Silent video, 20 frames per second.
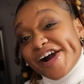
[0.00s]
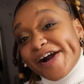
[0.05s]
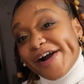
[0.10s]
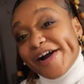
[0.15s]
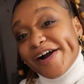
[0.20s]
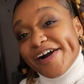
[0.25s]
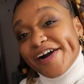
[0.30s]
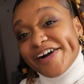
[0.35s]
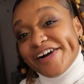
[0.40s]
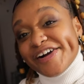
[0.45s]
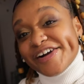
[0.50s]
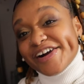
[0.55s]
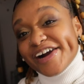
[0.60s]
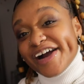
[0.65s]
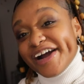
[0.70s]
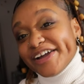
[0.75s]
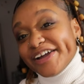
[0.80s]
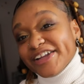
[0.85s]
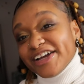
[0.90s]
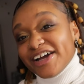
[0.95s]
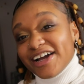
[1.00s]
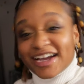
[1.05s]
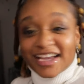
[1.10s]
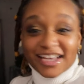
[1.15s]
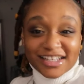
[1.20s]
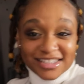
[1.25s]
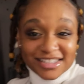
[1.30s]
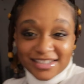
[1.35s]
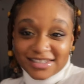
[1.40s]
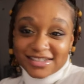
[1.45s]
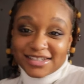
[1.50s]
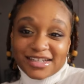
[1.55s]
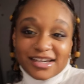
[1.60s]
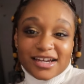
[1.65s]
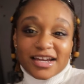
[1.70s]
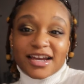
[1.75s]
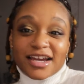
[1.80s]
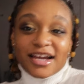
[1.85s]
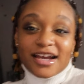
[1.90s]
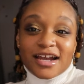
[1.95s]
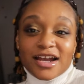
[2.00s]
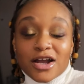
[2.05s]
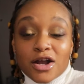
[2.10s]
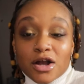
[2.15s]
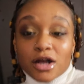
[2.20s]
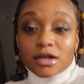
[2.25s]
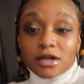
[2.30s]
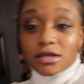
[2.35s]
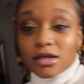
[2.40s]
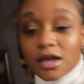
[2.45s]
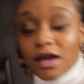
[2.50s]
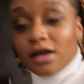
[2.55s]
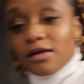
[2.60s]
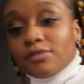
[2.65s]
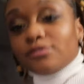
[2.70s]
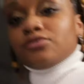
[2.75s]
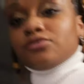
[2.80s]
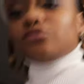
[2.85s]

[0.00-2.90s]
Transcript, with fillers: Uh, I don't know. I guess that's it. Y'all.